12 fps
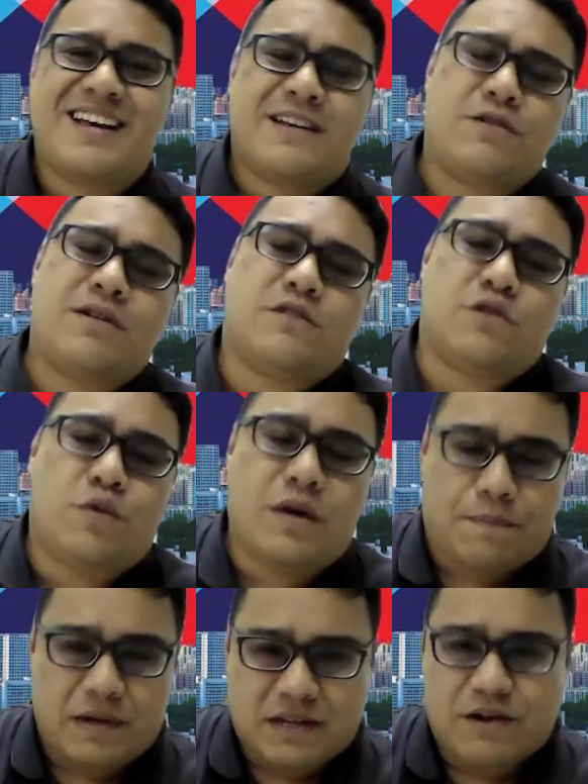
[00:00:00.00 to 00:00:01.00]
So there's no way
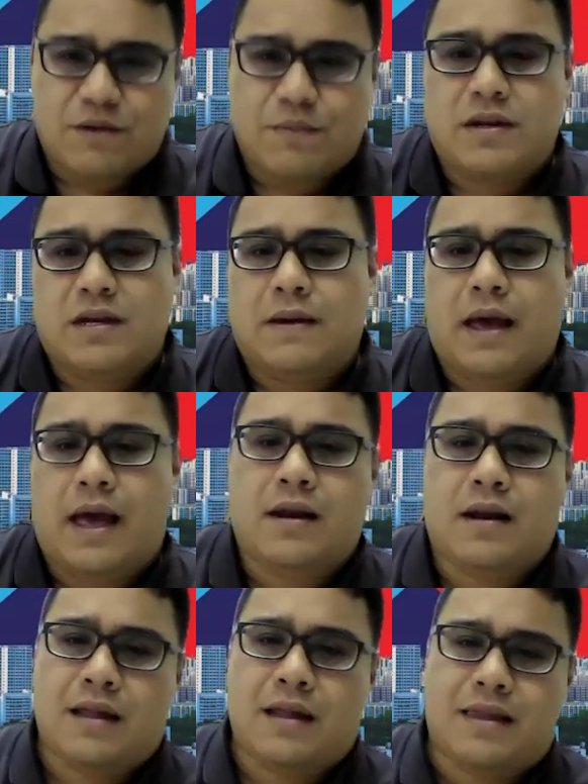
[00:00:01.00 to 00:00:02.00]
to please everybody.
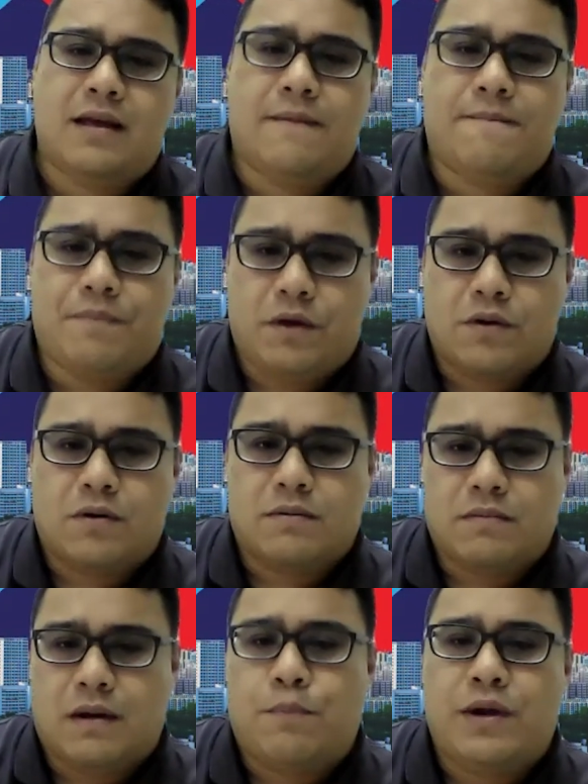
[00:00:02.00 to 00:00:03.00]
And I think,
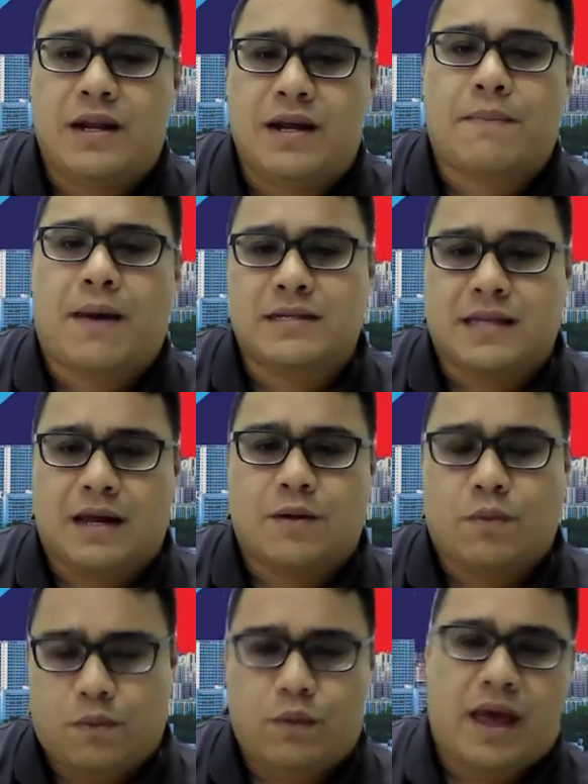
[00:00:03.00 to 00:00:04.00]
the brilliant minds that
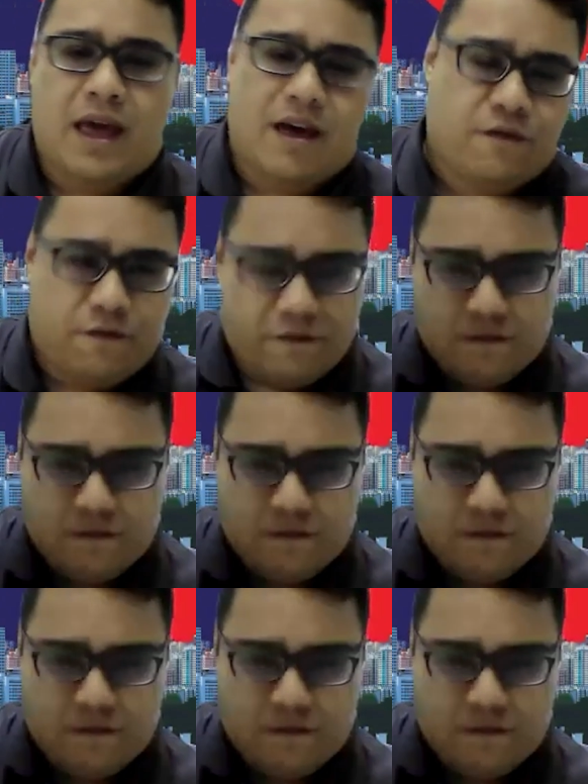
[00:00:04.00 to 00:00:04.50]
we have